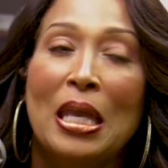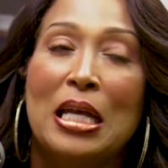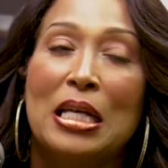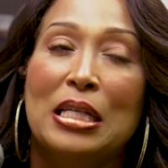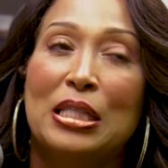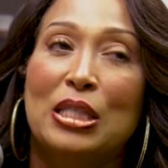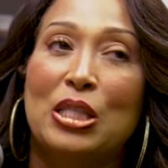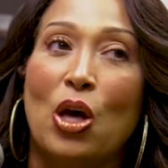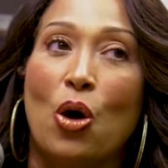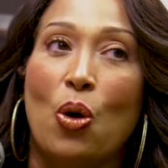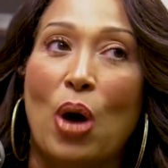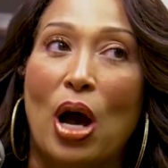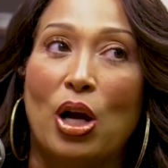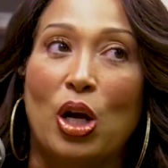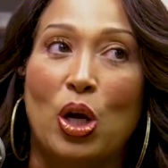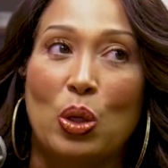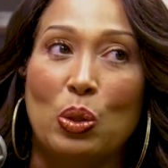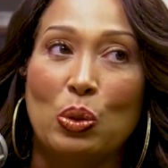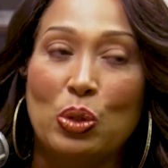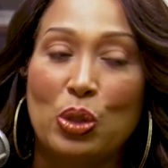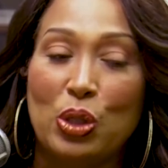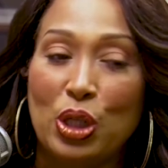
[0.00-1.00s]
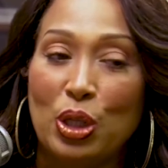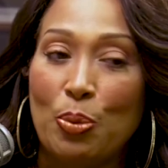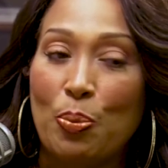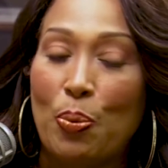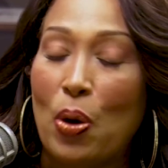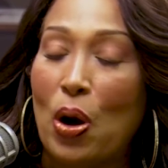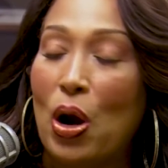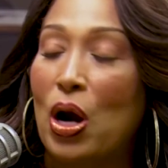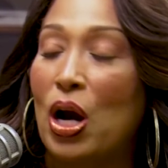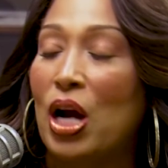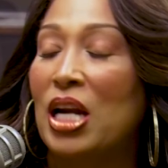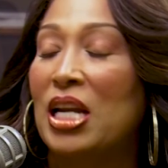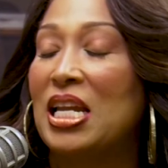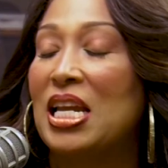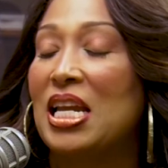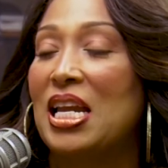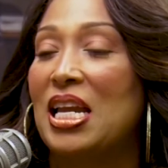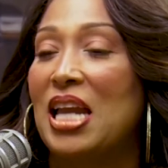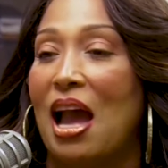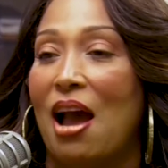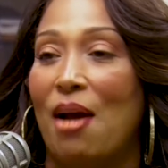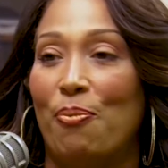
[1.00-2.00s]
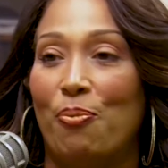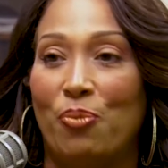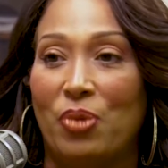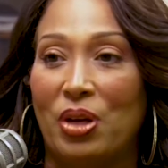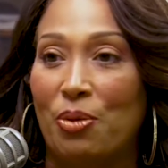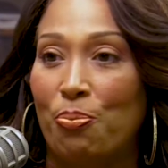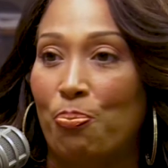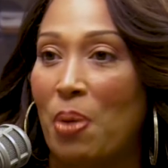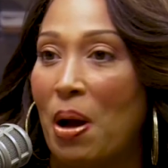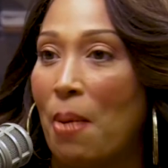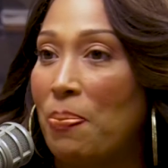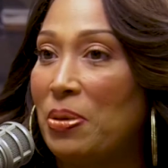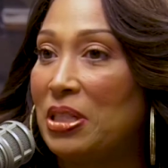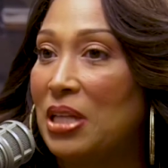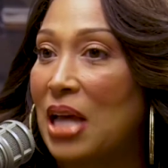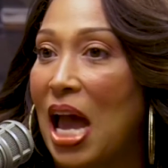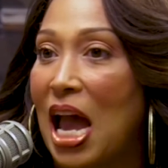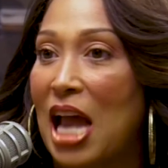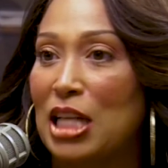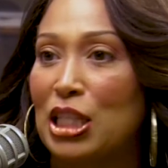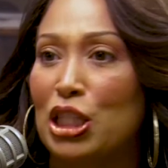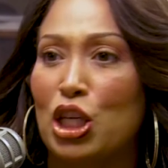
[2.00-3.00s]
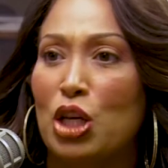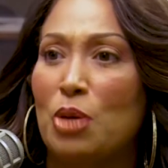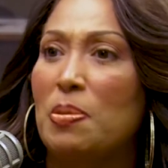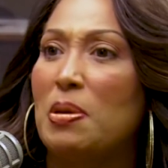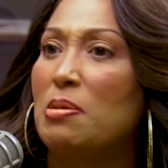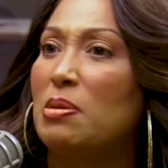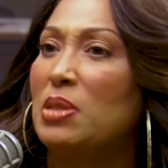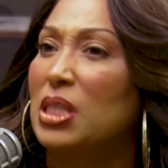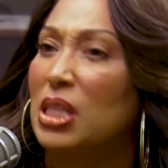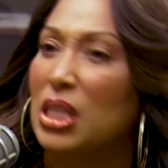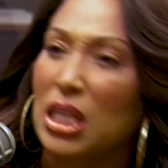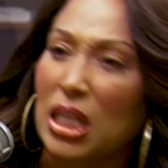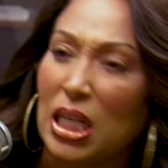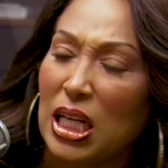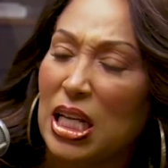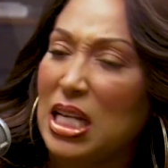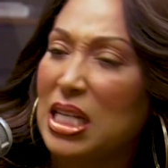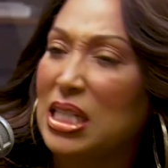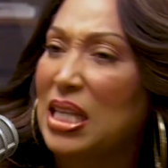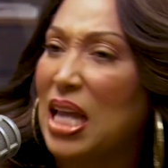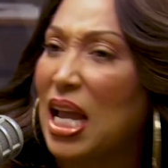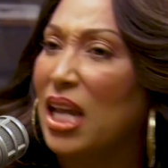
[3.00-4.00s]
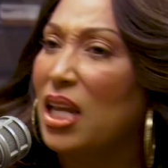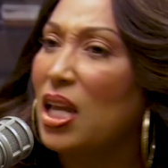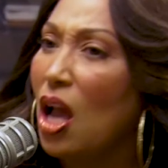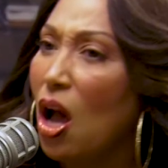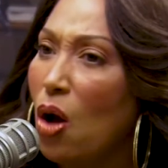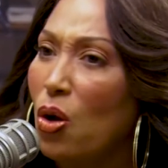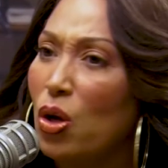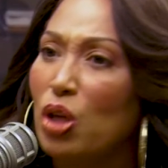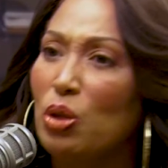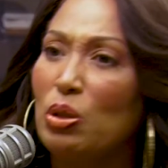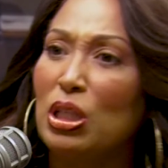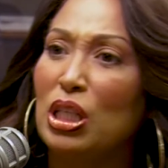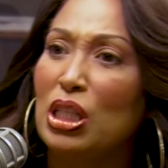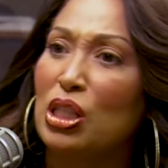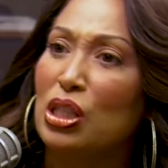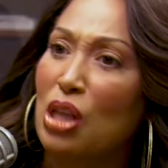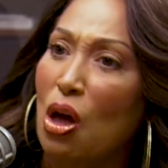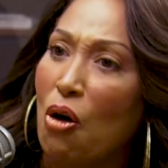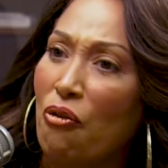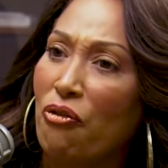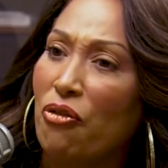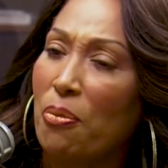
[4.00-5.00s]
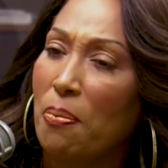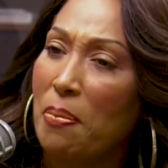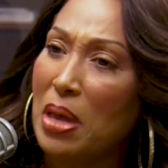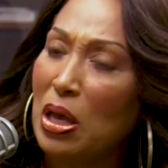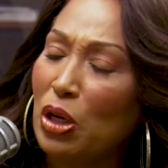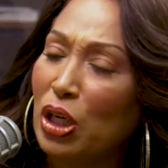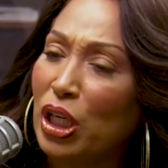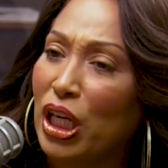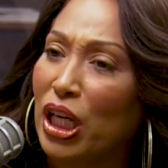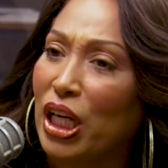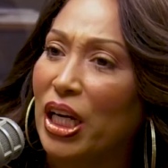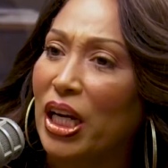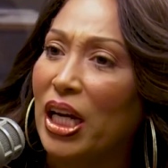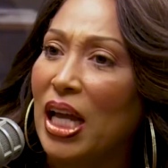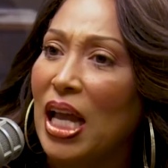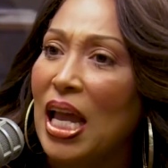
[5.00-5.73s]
So I go to the party, I bump into Ice Cube. He was looking, he's like, yo, you look so familiar.